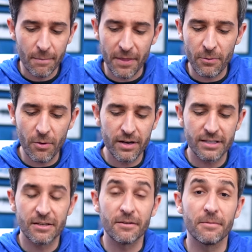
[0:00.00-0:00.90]
but they wanted
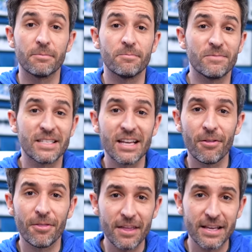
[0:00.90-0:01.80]
to sell
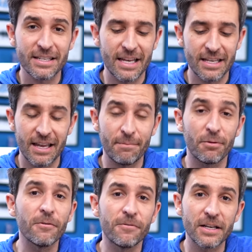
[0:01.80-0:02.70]
this as a
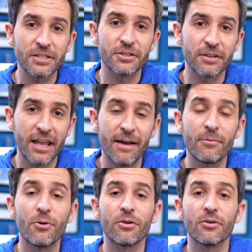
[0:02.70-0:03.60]
professional
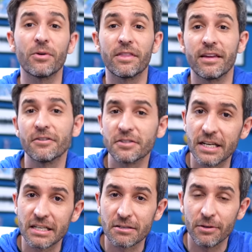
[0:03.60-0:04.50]
camcorder with
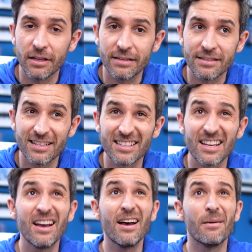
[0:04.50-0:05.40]
interchangeable lenses.
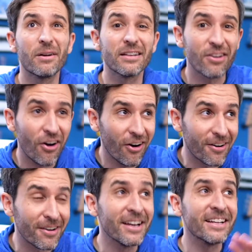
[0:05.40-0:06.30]
But it's
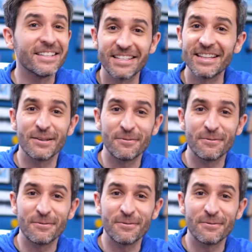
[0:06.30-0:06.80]
hard to see the